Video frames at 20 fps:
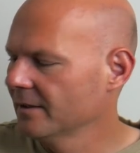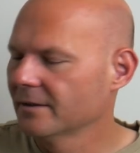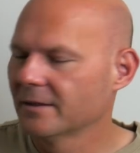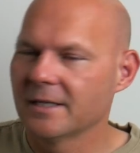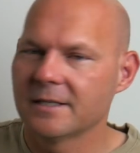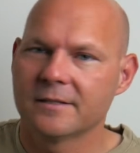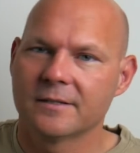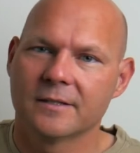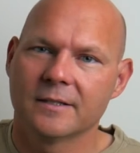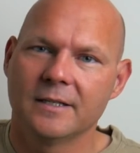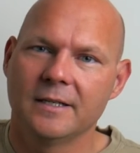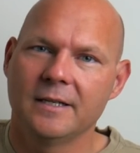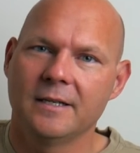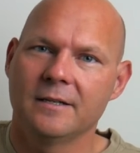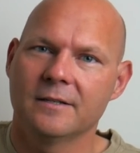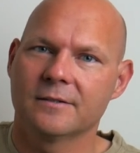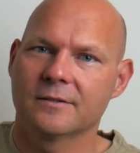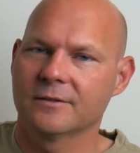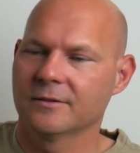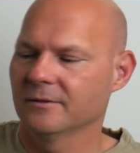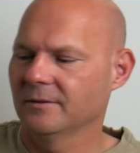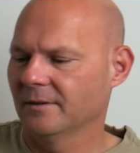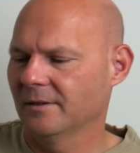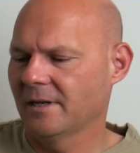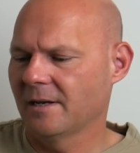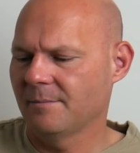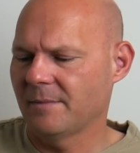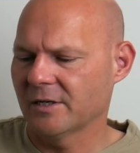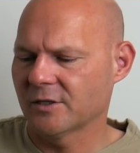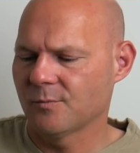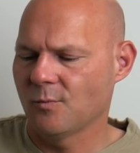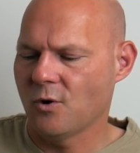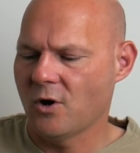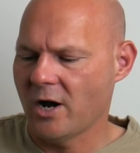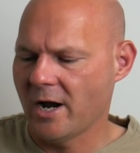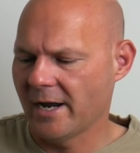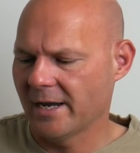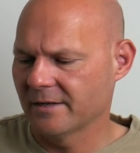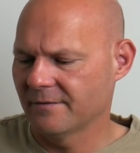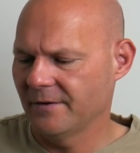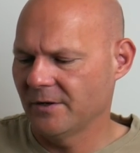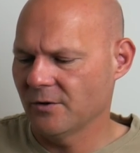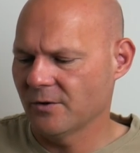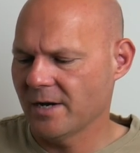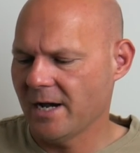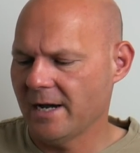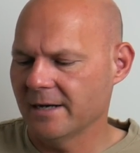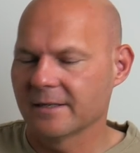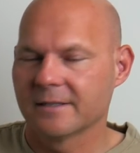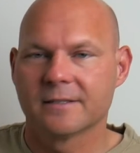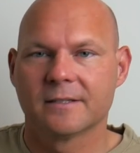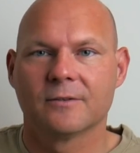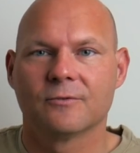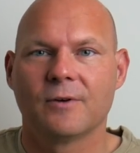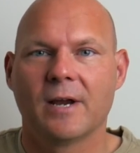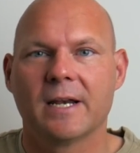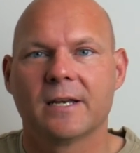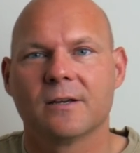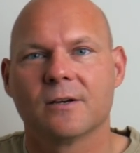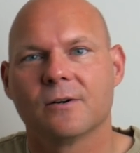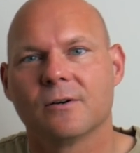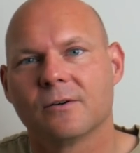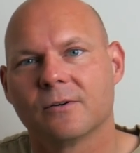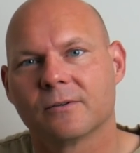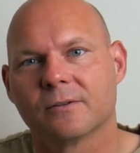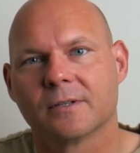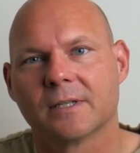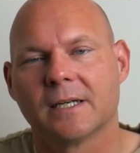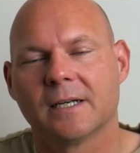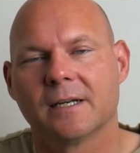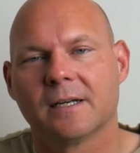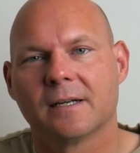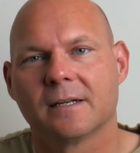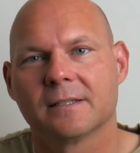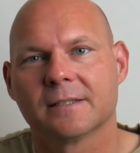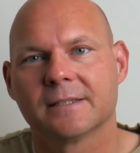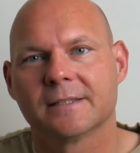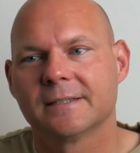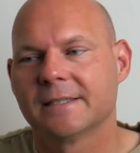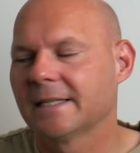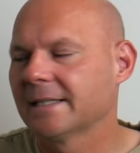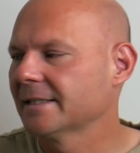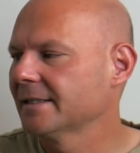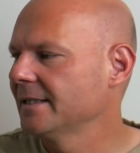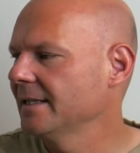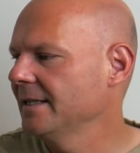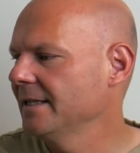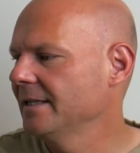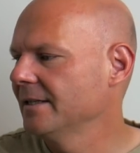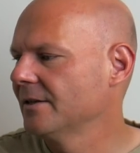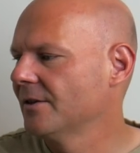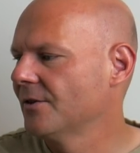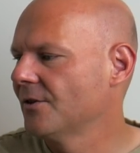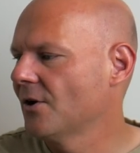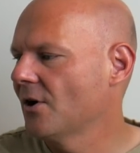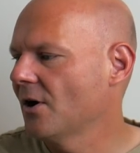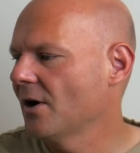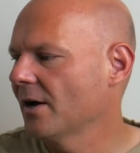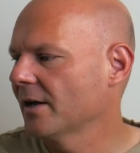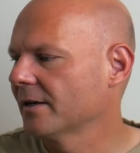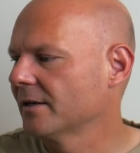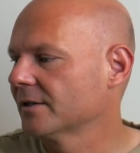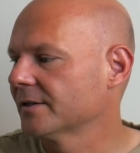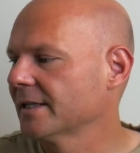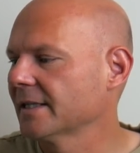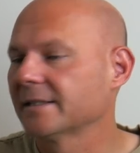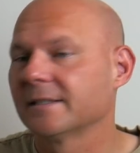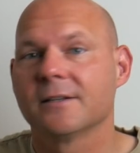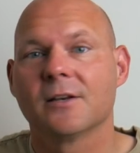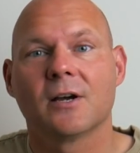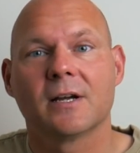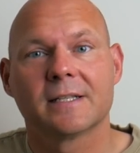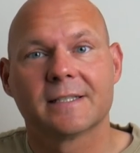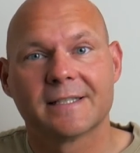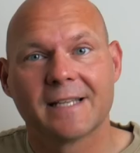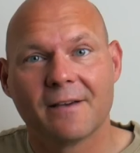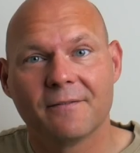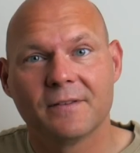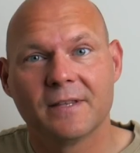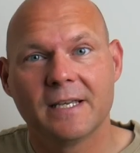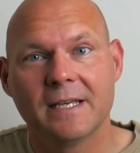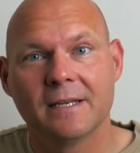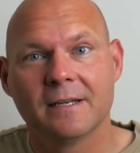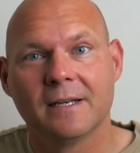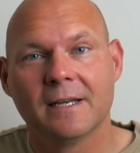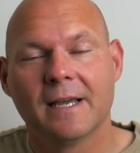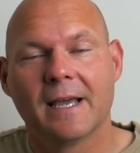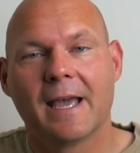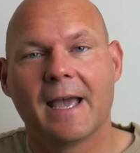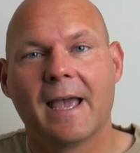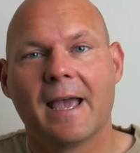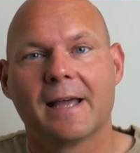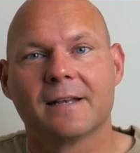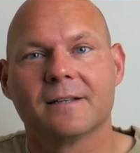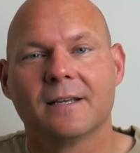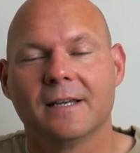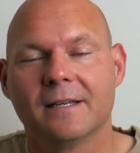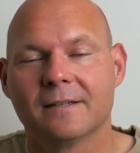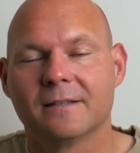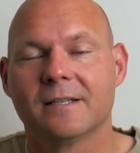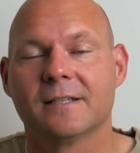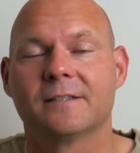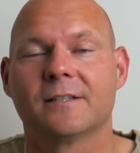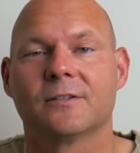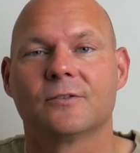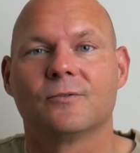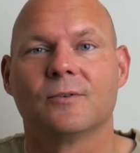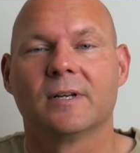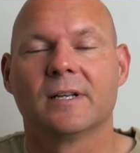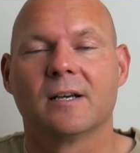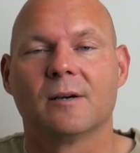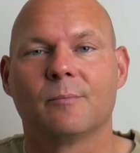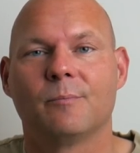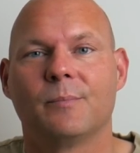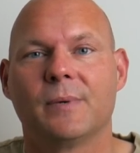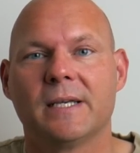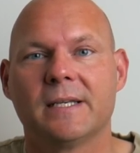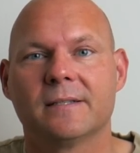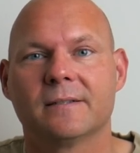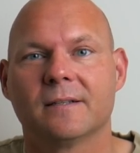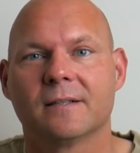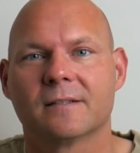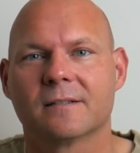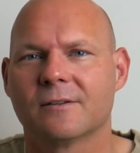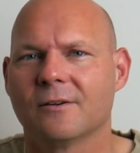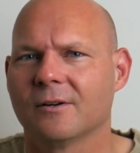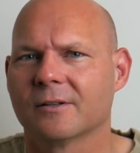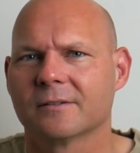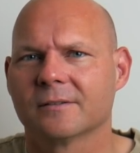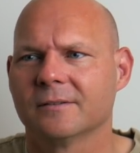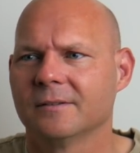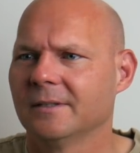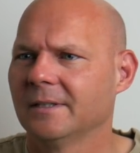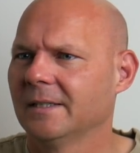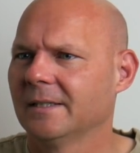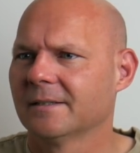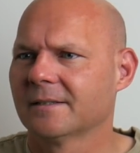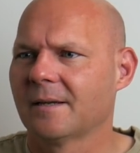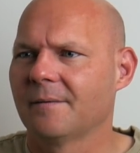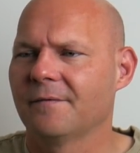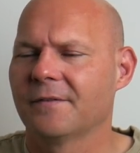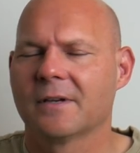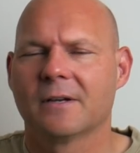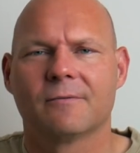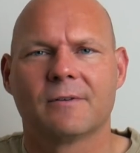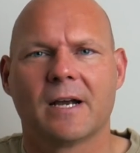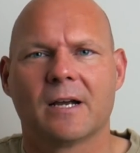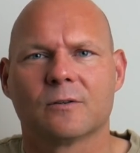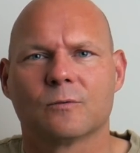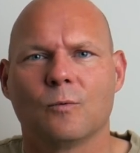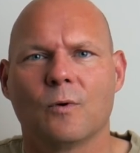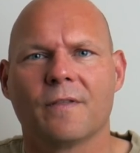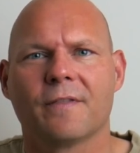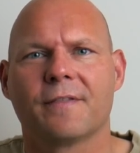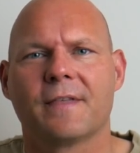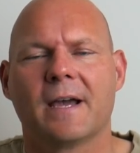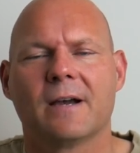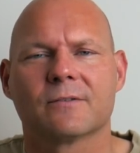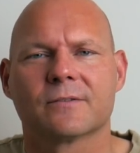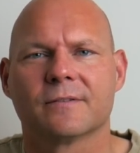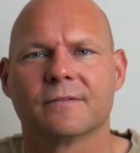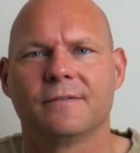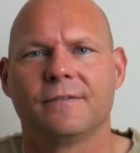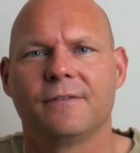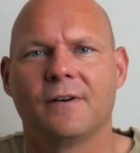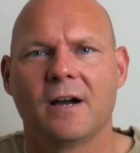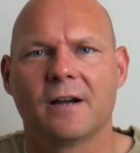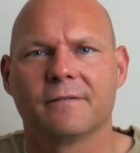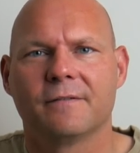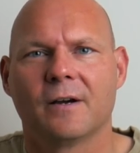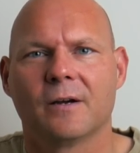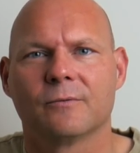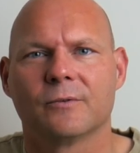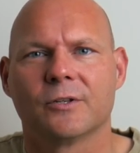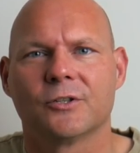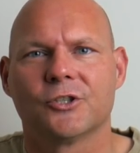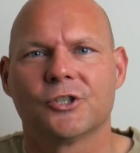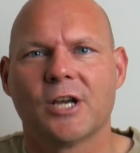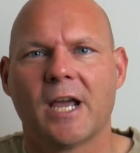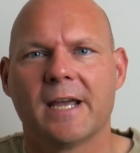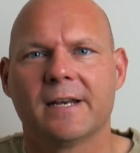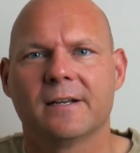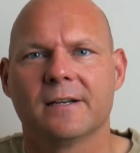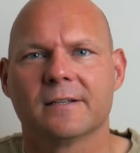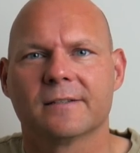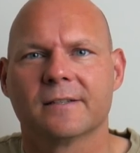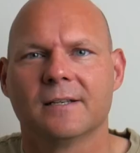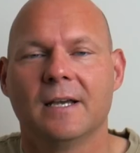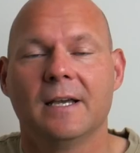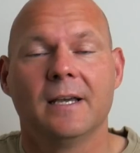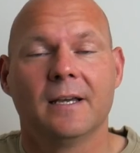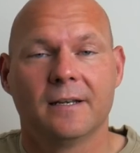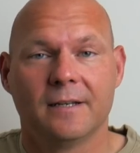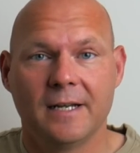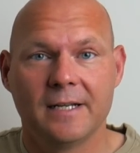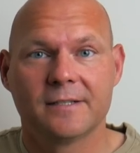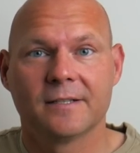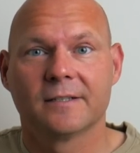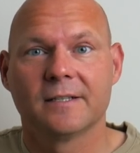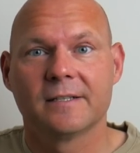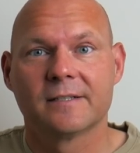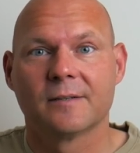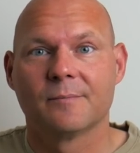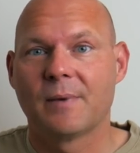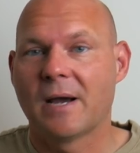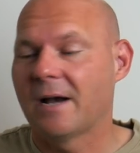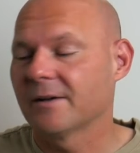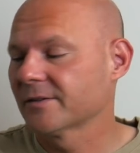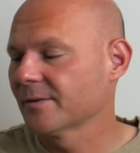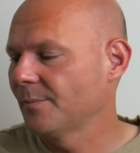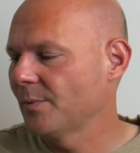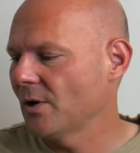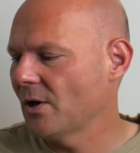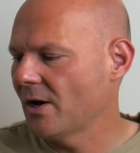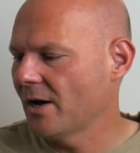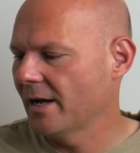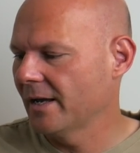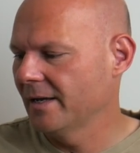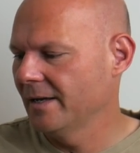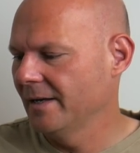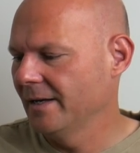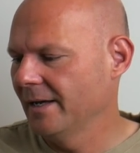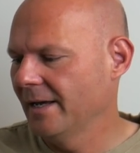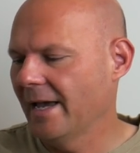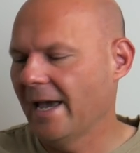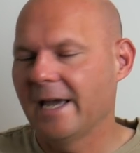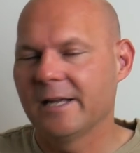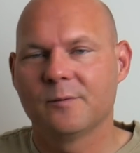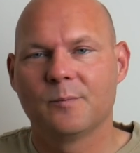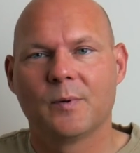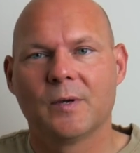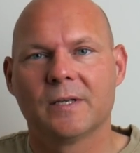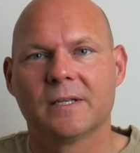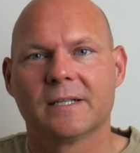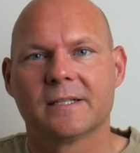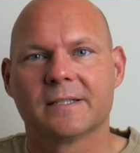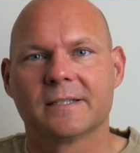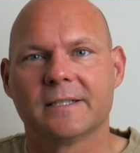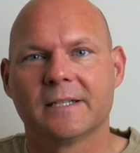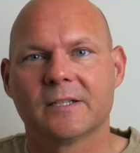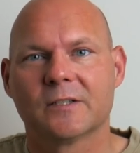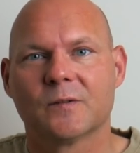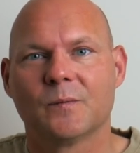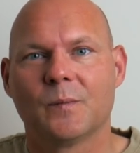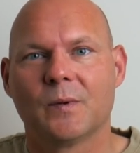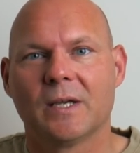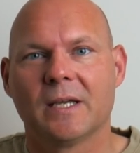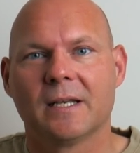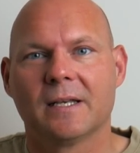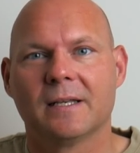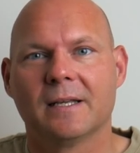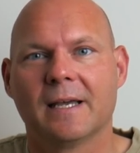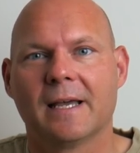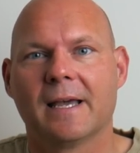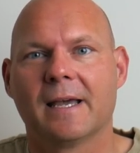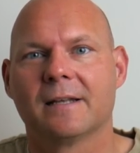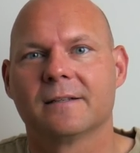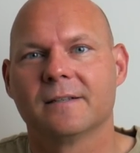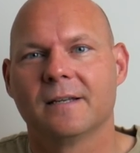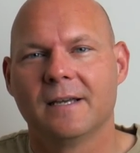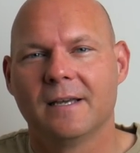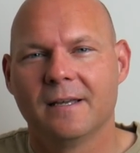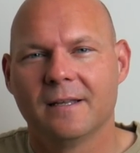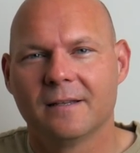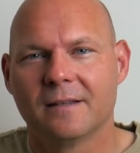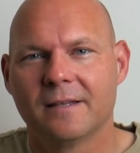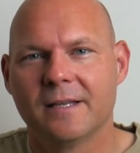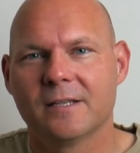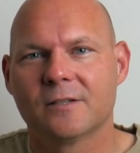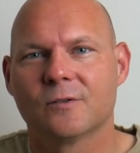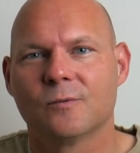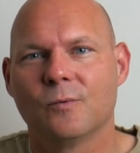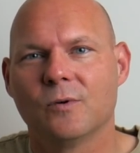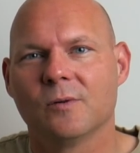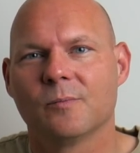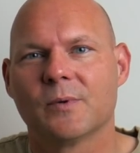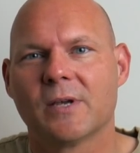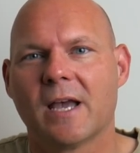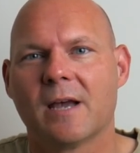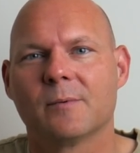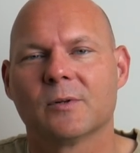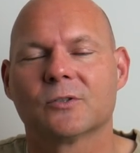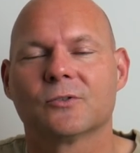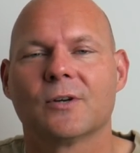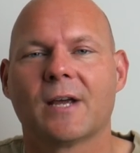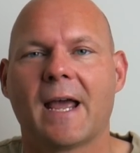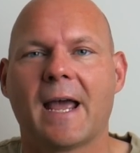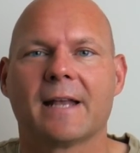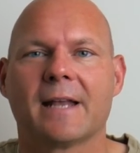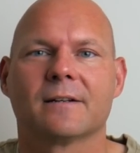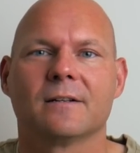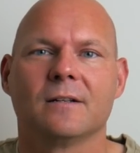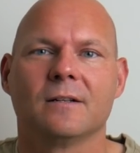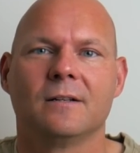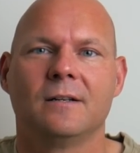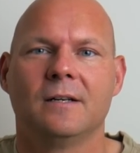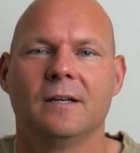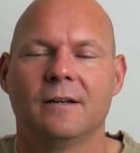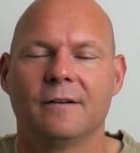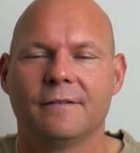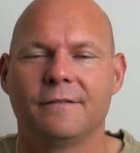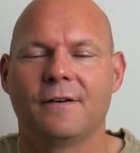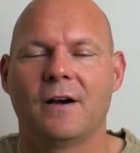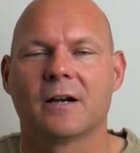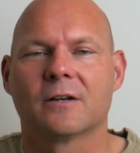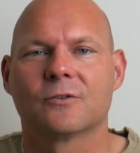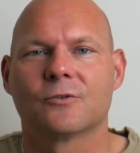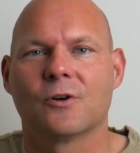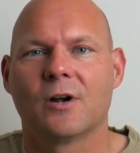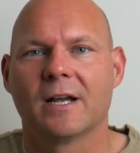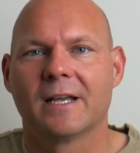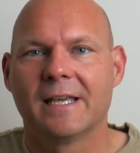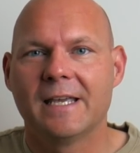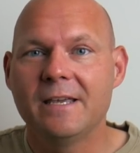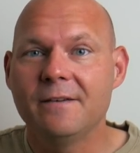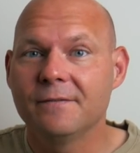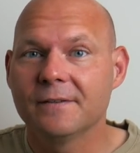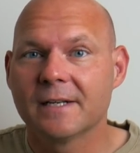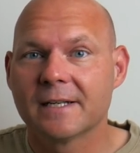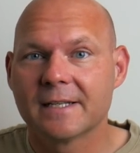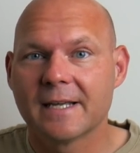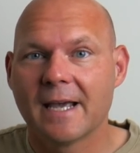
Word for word: This is a much more high-end video card. It's the Radeon uh, 69, 6970 and this is really a beast. It's got something around 1500 shaders, needs a decent power supply, 8 pin and 6 pin and this will be able to handle Far Cry even at